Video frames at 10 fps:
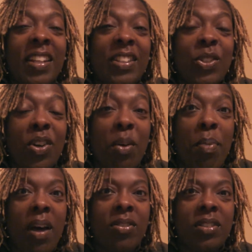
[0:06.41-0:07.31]
to talk
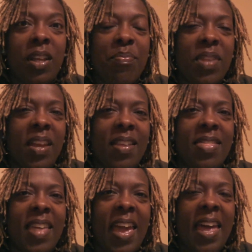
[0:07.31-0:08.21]
about
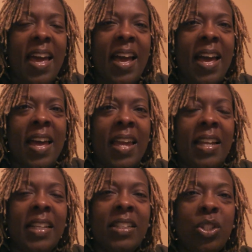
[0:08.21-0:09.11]
something that I
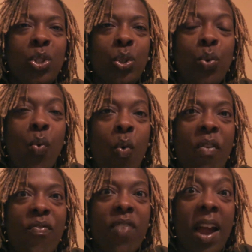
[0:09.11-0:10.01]
listened to
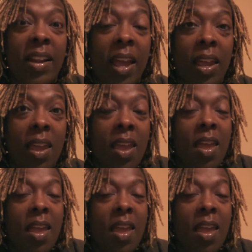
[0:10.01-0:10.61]
on Friday,